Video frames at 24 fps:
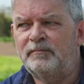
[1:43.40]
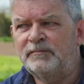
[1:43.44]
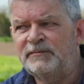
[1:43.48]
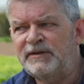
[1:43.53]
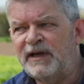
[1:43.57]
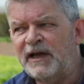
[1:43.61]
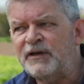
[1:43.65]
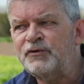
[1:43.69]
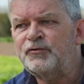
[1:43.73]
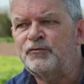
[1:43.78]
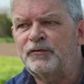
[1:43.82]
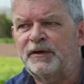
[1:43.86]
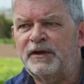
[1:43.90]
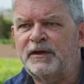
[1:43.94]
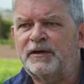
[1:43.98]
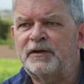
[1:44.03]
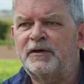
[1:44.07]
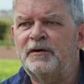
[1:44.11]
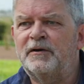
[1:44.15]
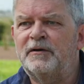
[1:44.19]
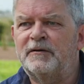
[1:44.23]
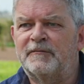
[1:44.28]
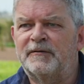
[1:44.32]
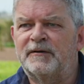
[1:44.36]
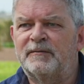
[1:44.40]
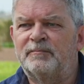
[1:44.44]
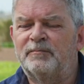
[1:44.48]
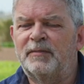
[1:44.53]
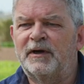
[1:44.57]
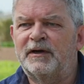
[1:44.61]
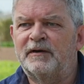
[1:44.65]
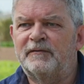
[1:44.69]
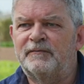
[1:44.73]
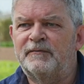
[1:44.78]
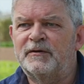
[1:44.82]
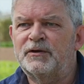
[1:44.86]
naturally occurring
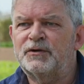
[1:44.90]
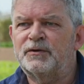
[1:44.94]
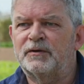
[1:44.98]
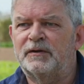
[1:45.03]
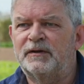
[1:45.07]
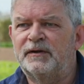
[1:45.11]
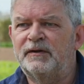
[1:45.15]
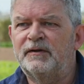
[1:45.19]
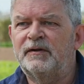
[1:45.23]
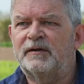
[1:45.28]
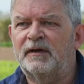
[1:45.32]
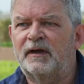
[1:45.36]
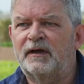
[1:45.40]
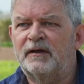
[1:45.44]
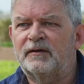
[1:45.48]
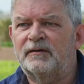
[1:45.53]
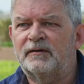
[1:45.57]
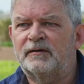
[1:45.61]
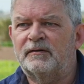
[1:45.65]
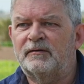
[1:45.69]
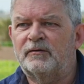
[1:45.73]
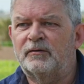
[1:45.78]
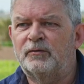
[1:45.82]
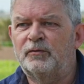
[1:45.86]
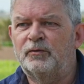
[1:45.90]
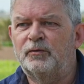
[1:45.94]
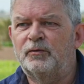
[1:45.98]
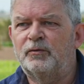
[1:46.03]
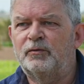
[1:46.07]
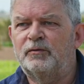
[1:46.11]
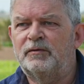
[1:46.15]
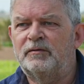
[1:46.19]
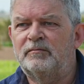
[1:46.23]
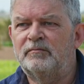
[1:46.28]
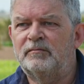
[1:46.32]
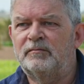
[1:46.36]
beneficial insects
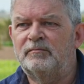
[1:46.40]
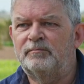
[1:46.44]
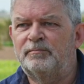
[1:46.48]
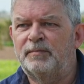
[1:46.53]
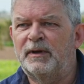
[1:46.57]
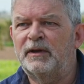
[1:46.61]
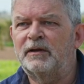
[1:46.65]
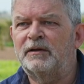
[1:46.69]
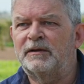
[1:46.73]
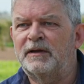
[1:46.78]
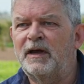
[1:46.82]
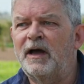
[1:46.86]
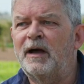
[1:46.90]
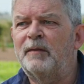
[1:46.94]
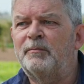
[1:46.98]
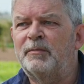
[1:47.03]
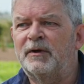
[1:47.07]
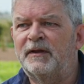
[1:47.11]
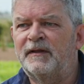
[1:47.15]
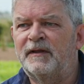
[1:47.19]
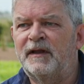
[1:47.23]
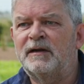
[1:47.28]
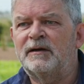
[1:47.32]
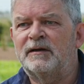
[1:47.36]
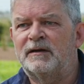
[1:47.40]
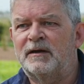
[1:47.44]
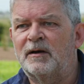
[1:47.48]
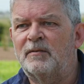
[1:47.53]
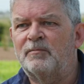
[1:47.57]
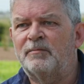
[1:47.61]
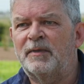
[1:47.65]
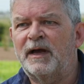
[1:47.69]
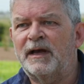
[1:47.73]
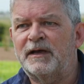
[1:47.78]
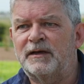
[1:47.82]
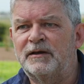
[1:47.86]
to build up and then
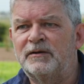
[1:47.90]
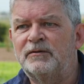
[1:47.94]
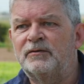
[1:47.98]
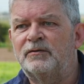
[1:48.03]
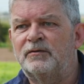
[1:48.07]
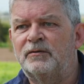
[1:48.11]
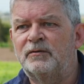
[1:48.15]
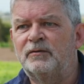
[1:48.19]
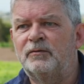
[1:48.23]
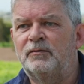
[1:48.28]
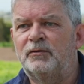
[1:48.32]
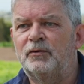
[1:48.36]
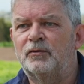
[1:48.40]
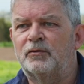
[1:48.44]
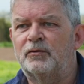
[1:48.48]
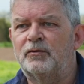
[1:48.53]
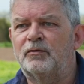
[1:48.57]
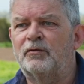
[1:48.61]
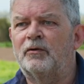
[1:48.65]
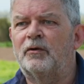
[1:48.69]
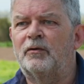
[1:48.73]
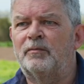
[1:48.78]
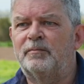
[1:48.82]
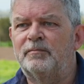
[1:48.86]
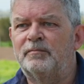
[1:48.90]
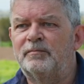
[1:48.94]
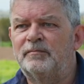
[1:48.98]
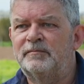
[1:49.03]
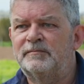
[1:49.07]
come back into your crop.